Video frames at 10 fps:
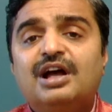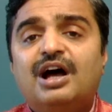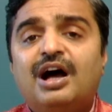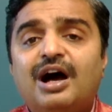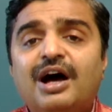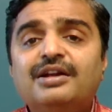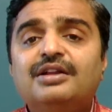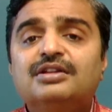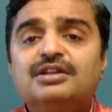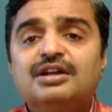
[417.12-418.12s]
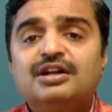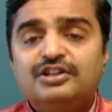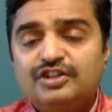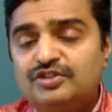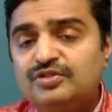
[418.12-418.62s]
are the
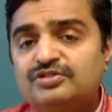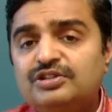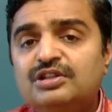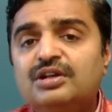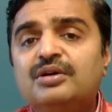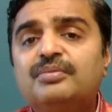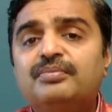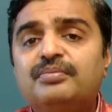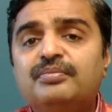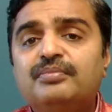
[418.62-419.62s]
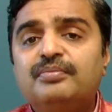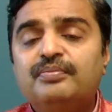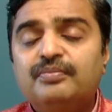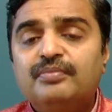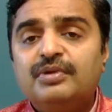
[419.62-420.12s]
tissues
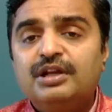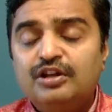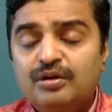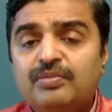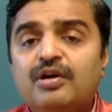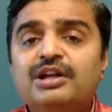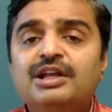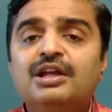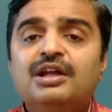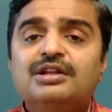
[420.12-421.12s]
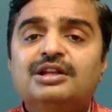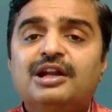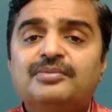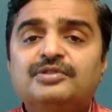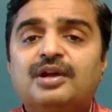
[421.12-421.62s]
in your body that
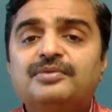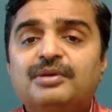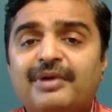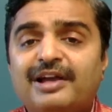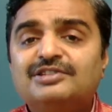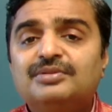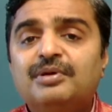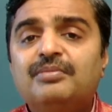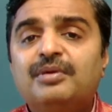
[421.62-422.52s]
absorb the maximum